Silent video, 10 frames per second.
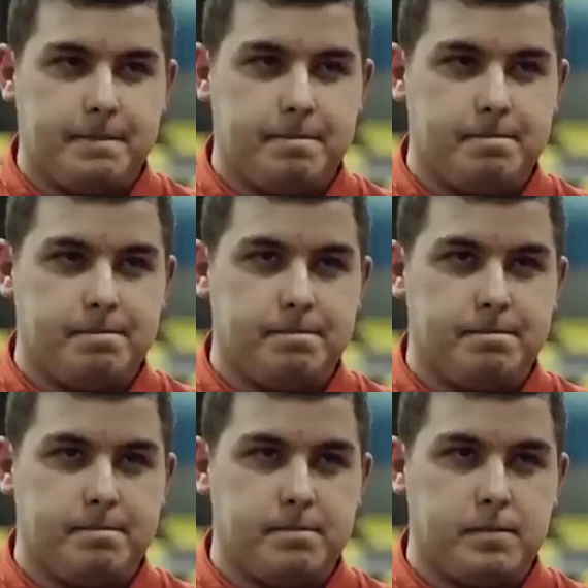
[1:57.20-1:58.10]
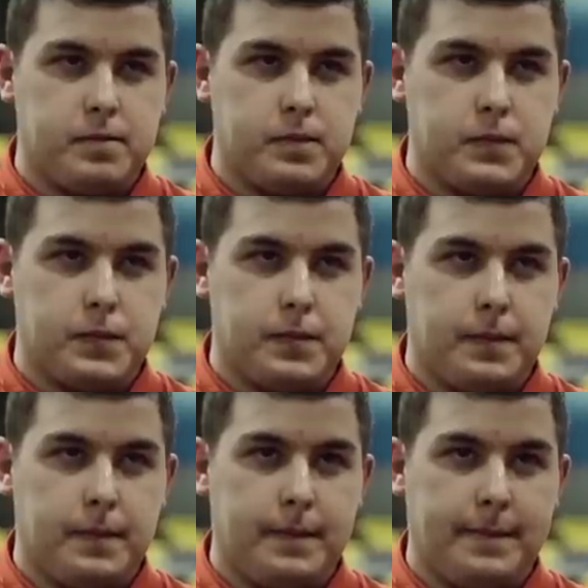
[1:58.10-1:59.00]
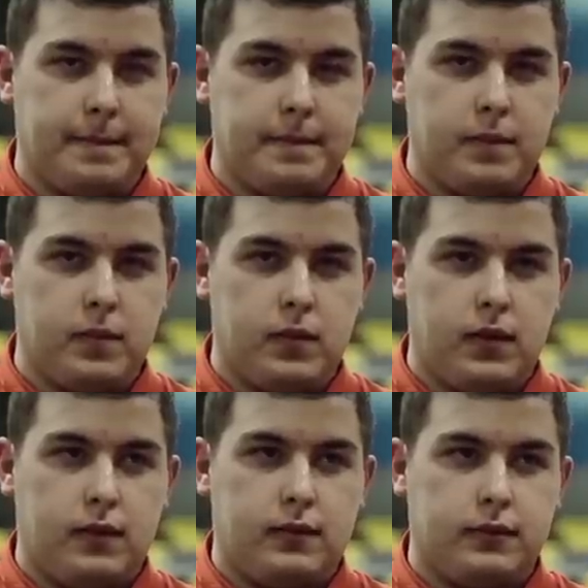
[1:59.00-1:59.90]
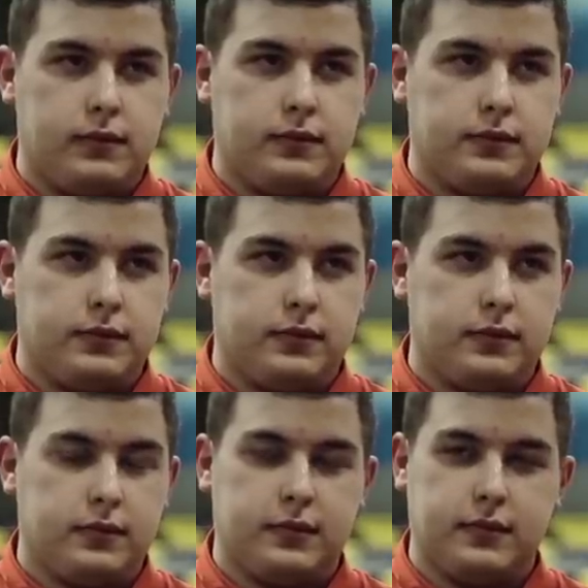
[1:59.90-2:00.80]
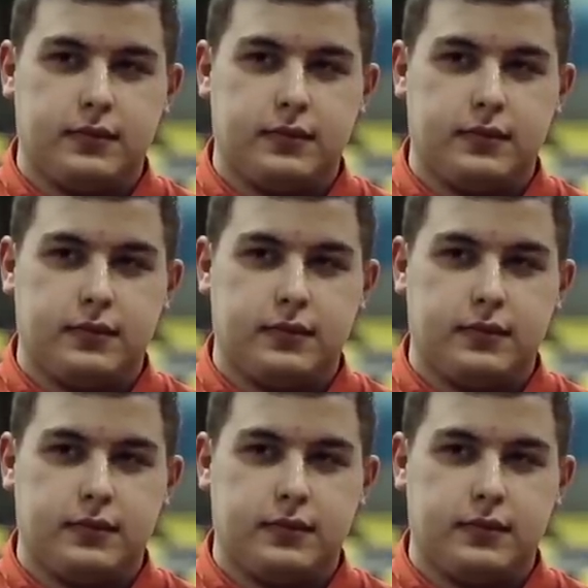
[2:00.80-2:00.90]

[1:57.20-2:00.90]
(not speaking)